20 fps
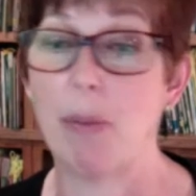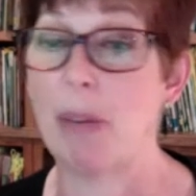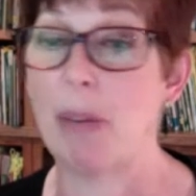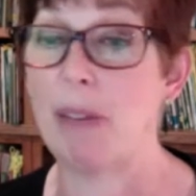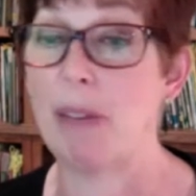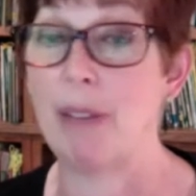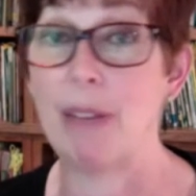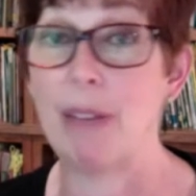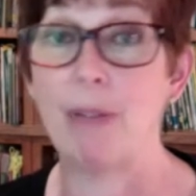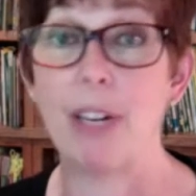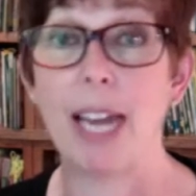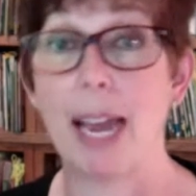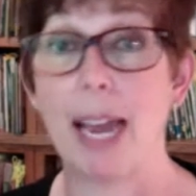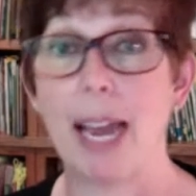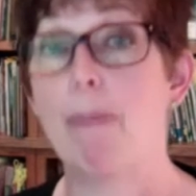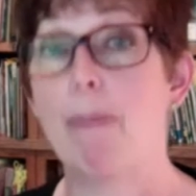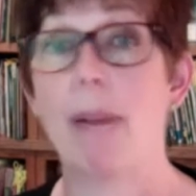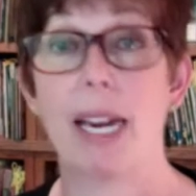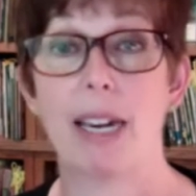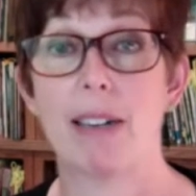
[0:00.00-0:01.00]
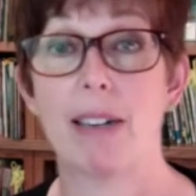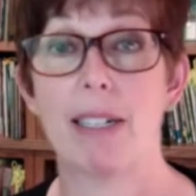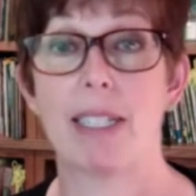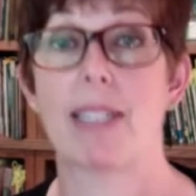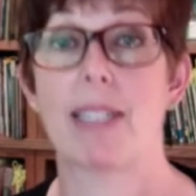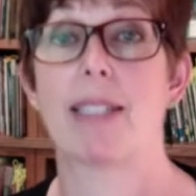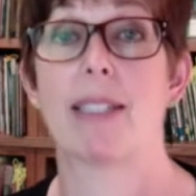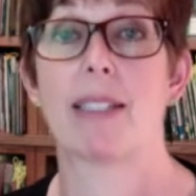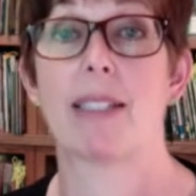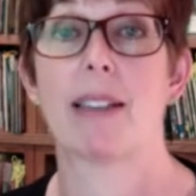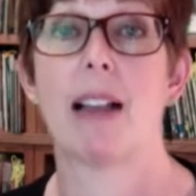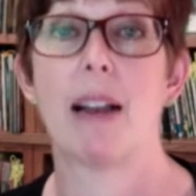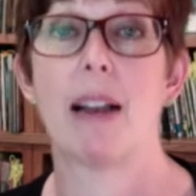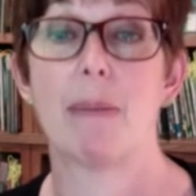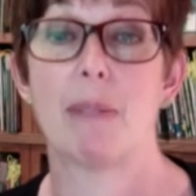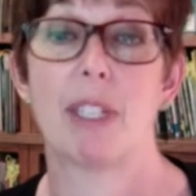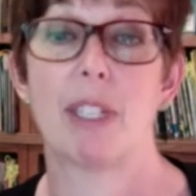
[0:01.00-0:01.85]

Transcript: We've even had parents come